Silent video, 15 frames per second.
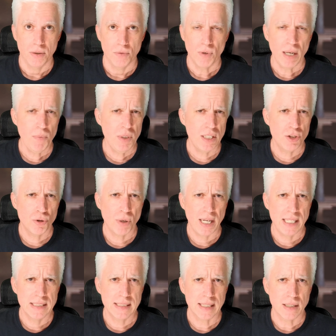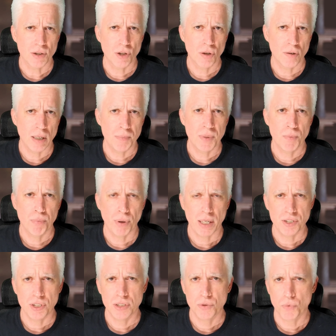Why would a translator corrupt the
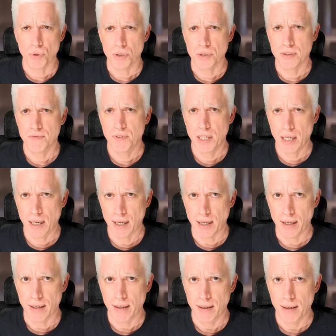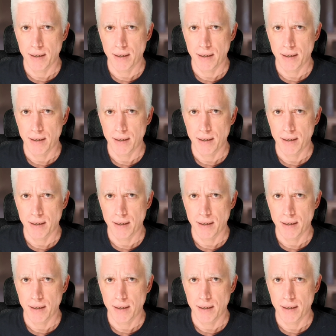precious words of God?